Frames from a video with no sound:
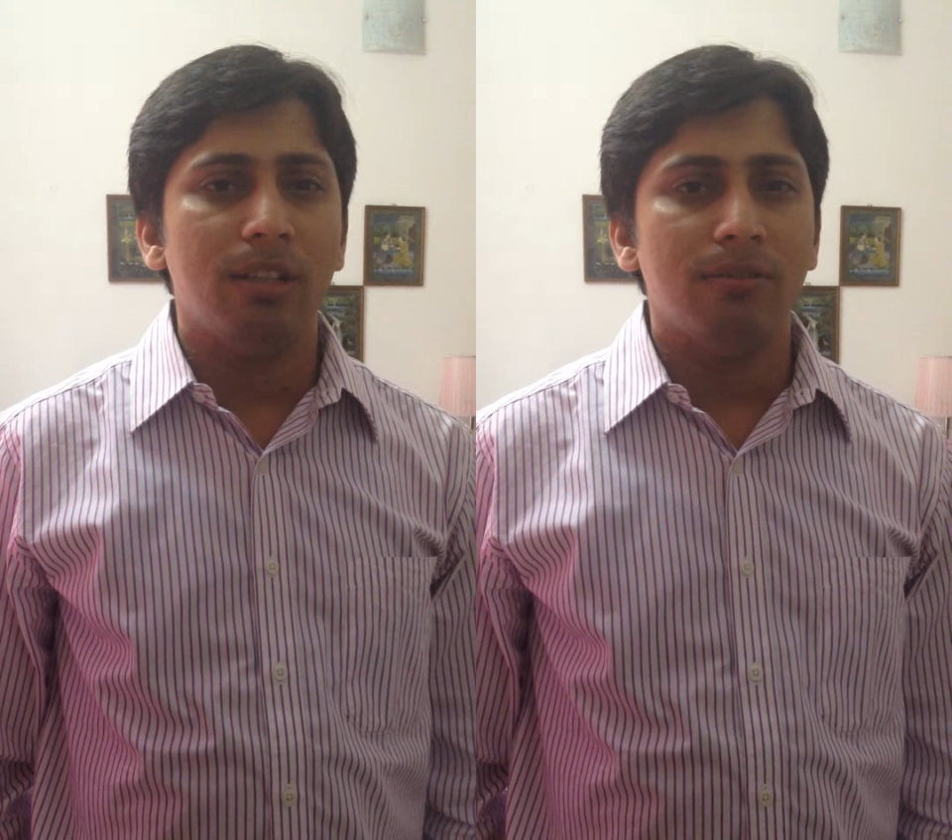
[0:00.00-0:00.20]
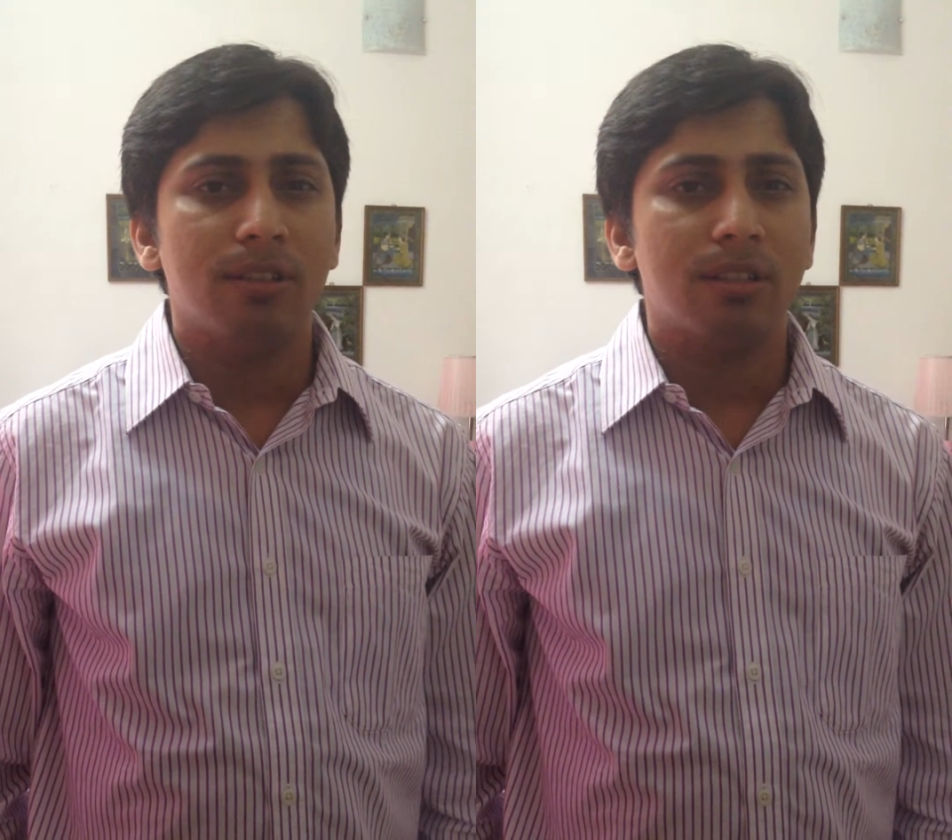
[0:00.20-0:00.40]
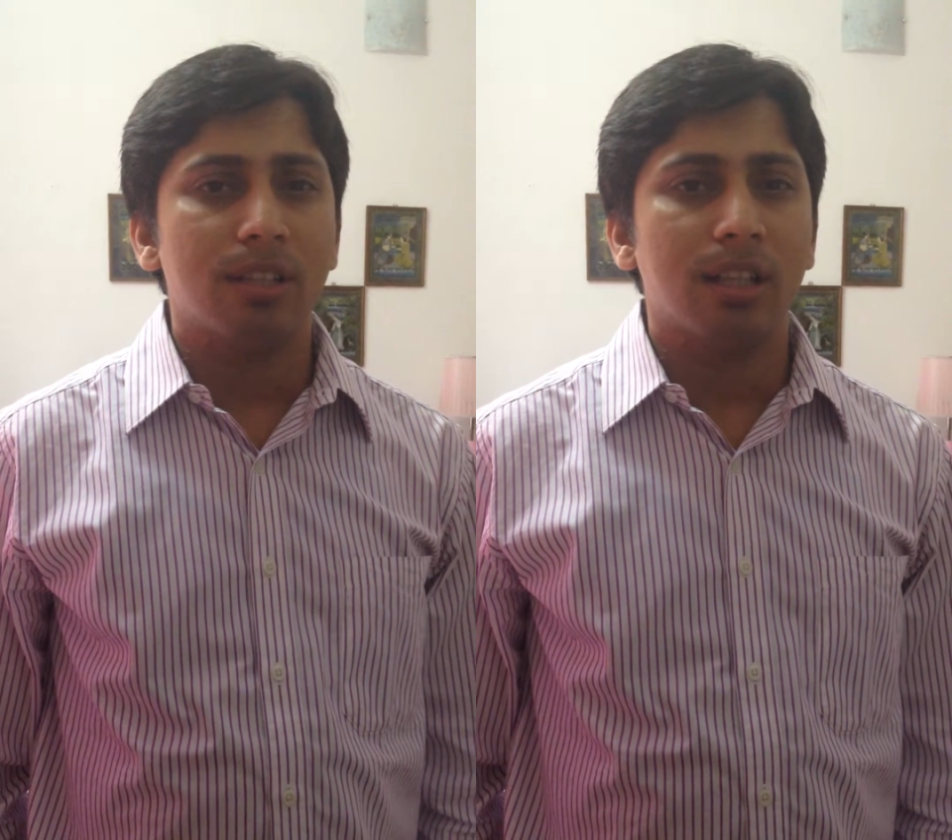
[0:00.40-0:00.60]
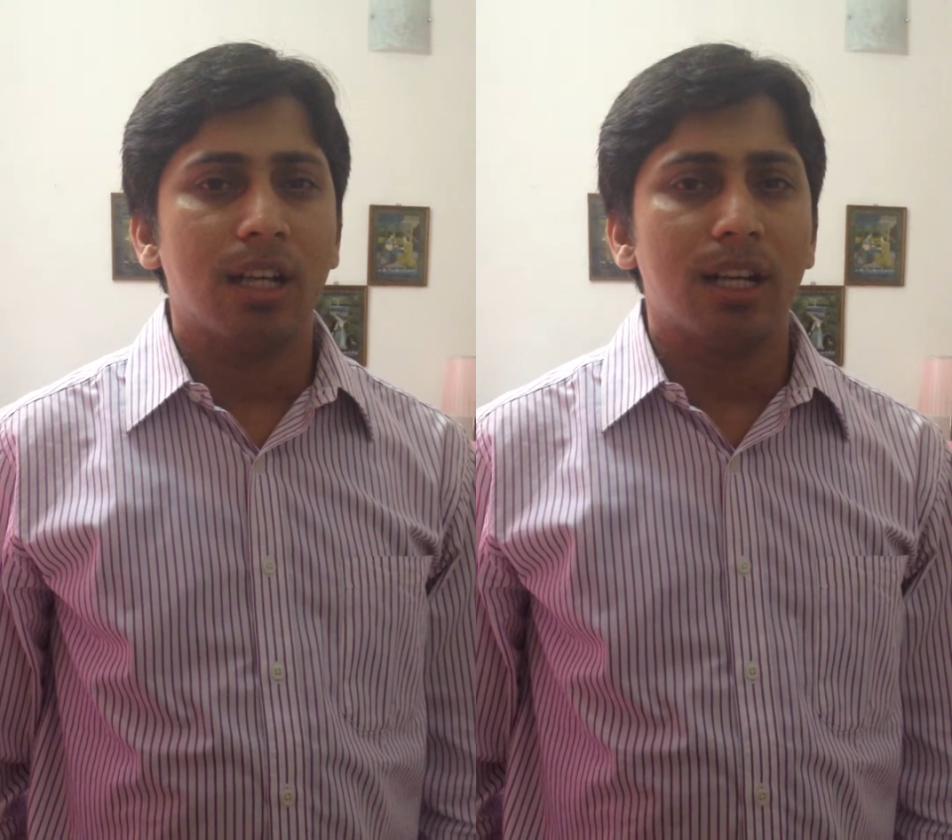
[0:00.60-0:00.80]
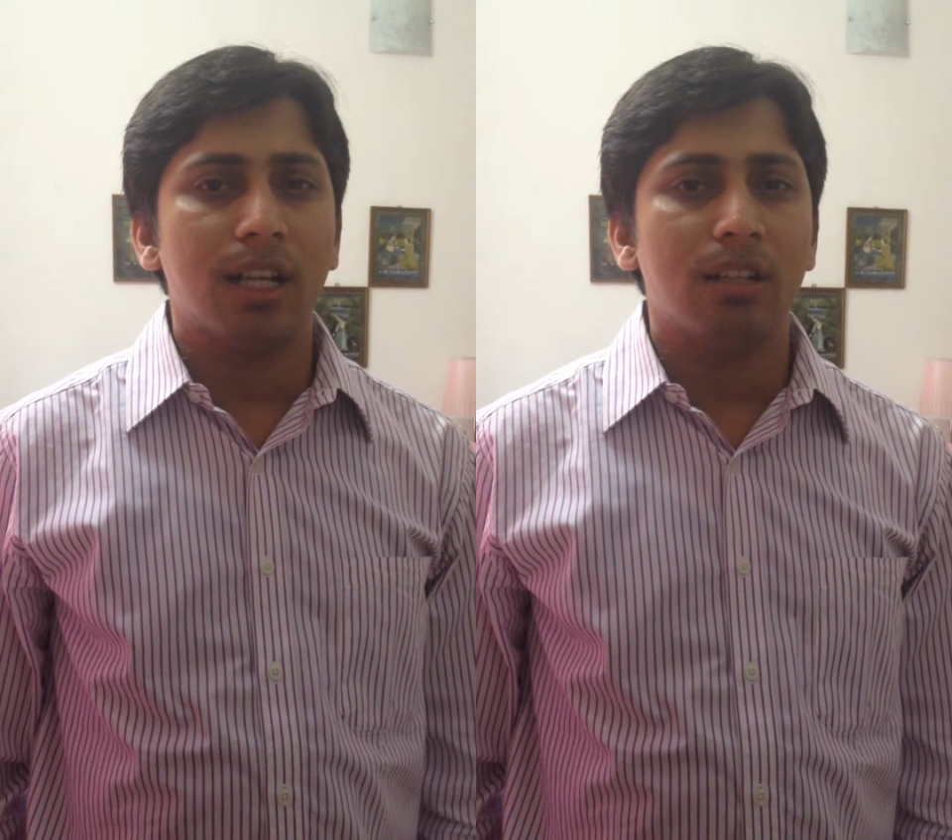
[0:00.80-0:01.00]
events in the
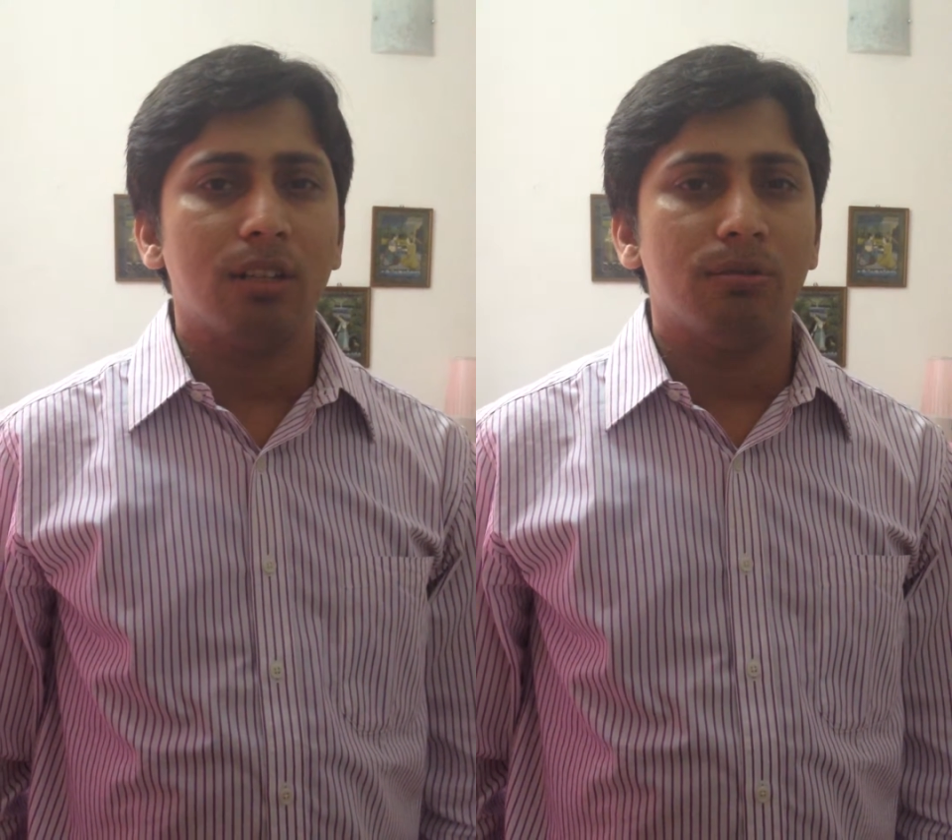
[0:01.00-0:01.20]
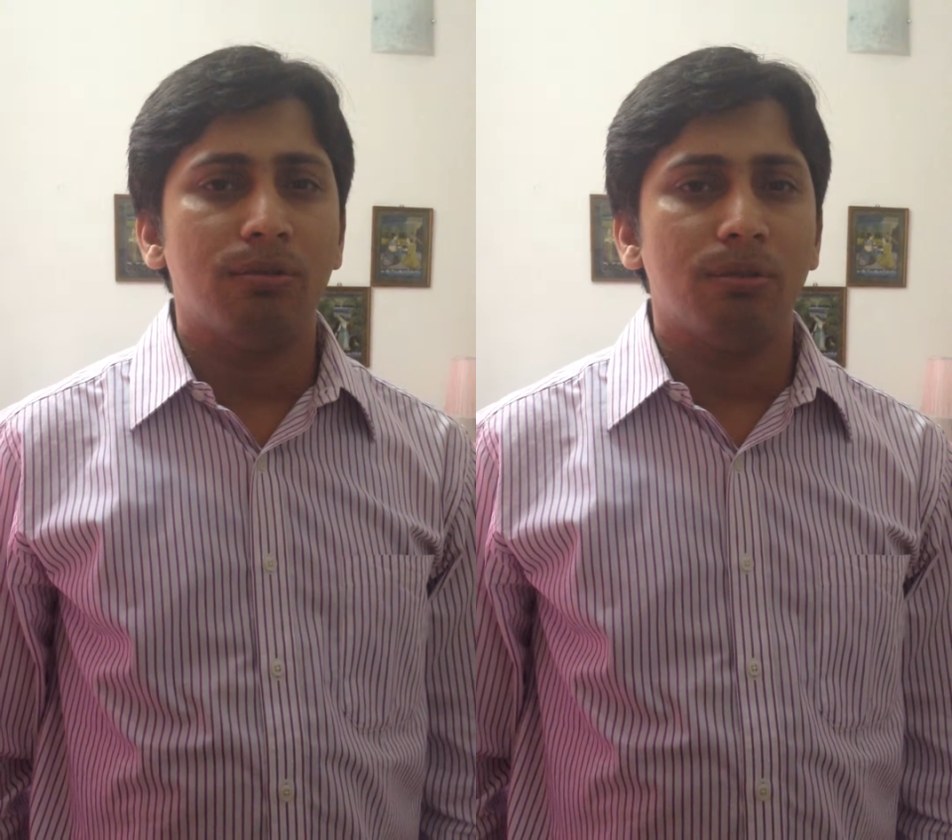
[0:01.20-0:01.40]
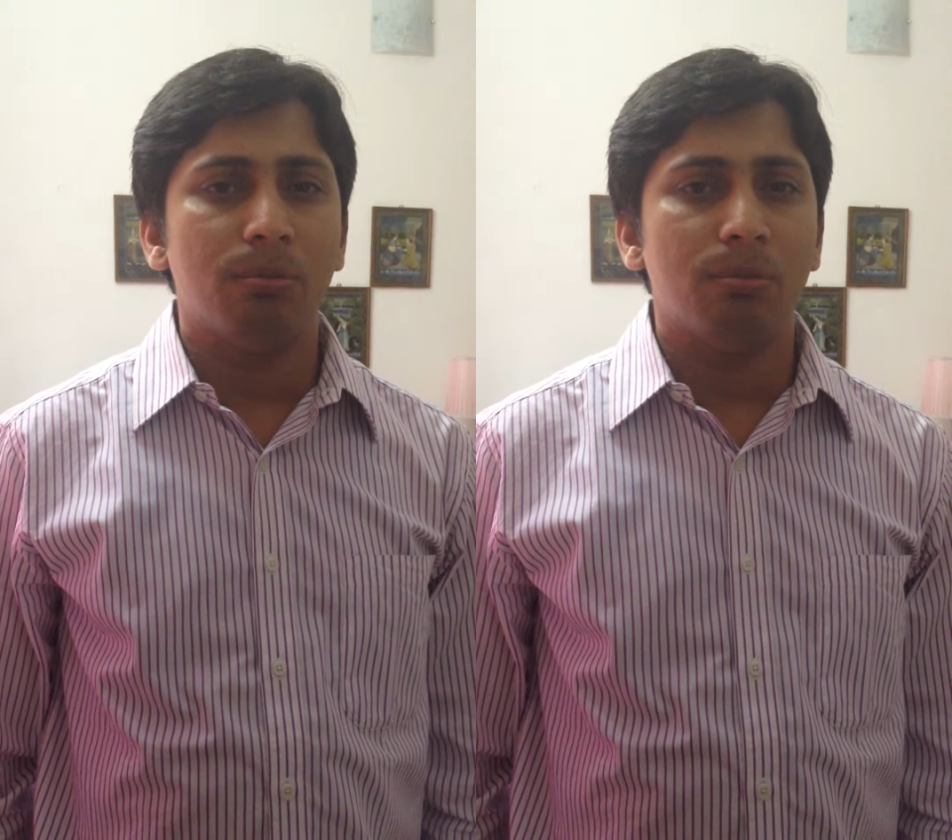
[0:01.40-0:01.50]
category of